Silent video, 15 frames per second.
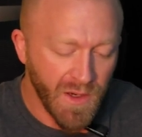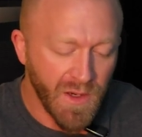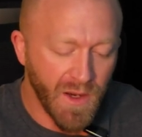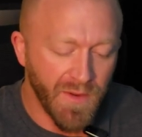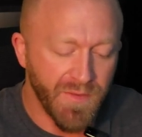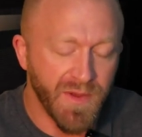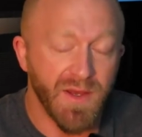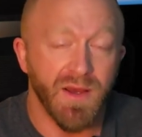
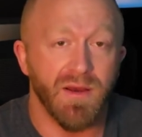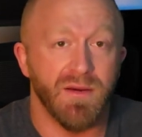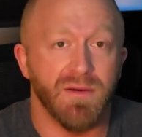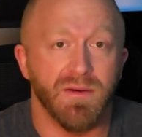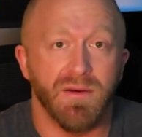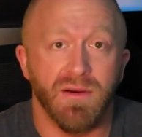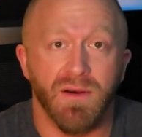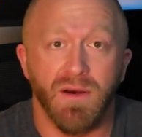the
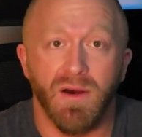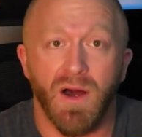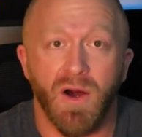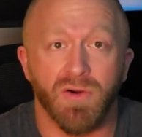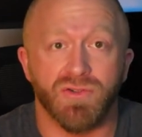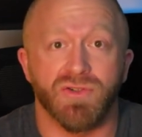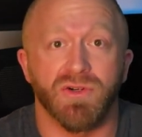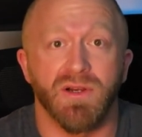
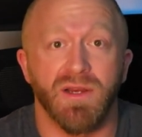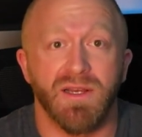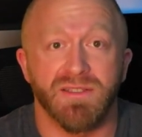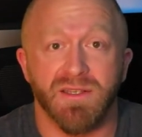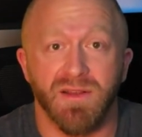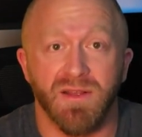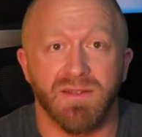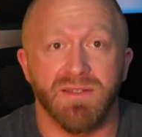Altra
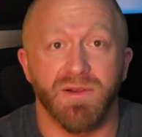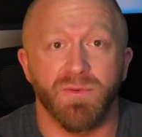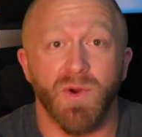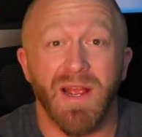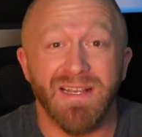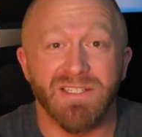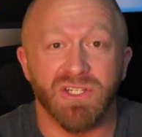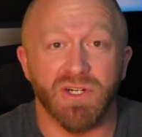Escalante
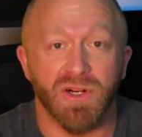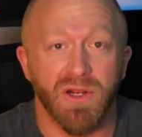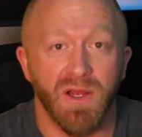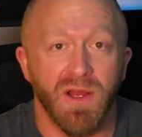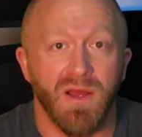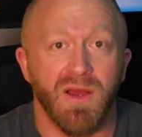Racer.